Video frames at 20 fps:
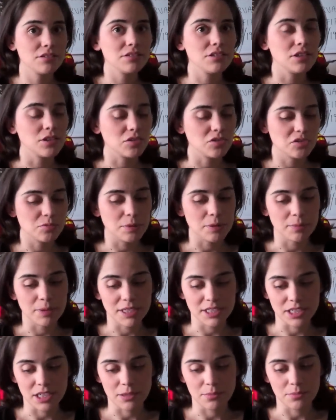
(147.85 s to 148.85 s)
you know, spend my
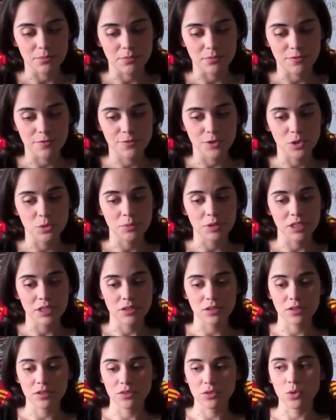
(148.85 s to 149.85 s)
time
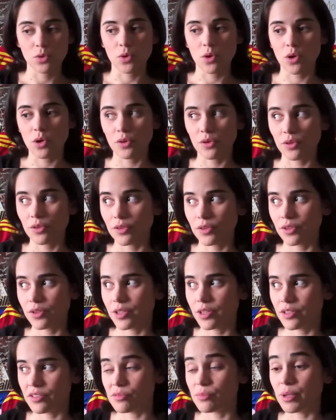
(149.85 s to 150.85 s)
filming all
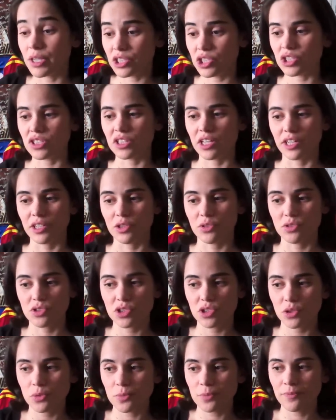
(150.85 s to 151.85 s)
as much as I
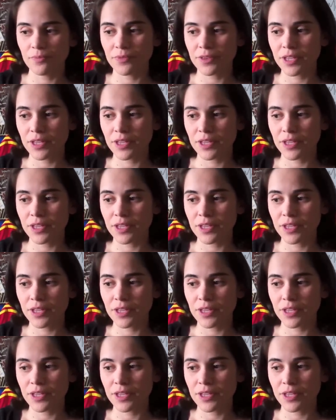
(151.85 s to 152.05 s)
used to.